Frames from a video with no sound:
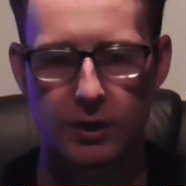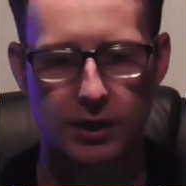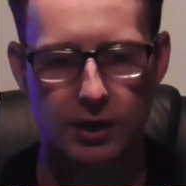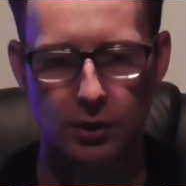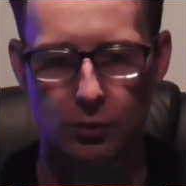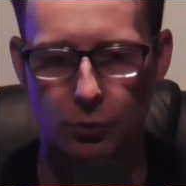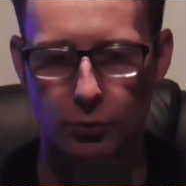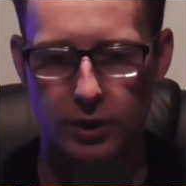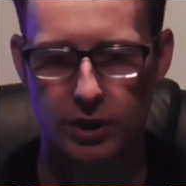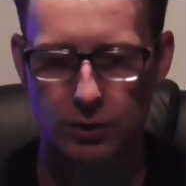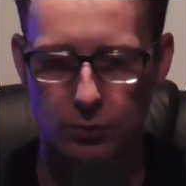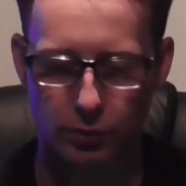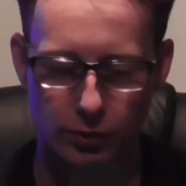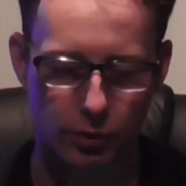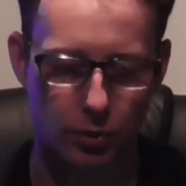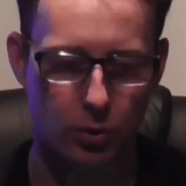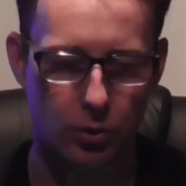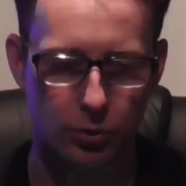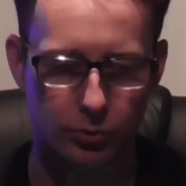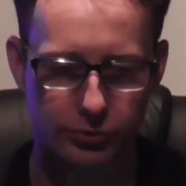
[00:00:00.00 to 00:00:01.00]
He can read
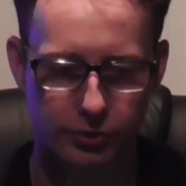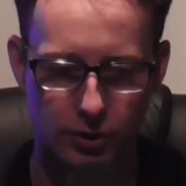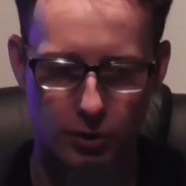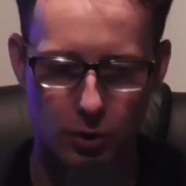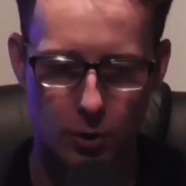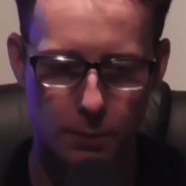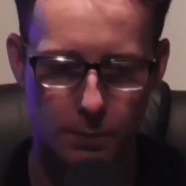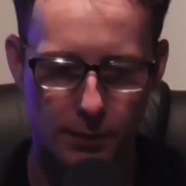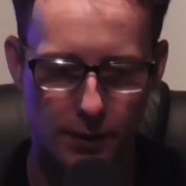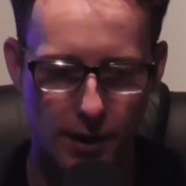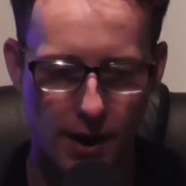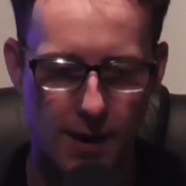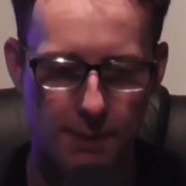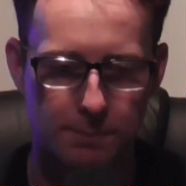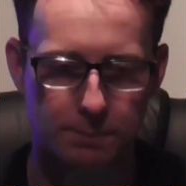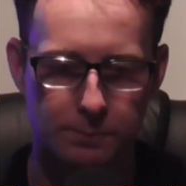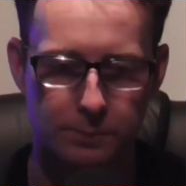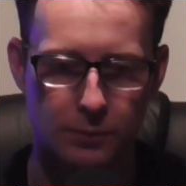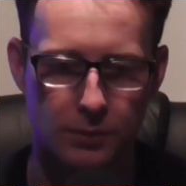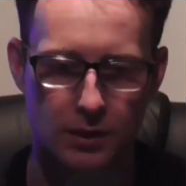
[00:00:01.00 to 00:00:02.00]
where the hole's going to open
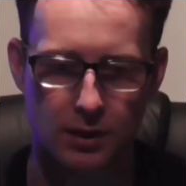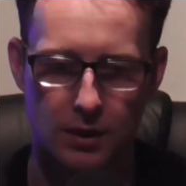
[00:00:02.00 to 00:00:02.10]
up.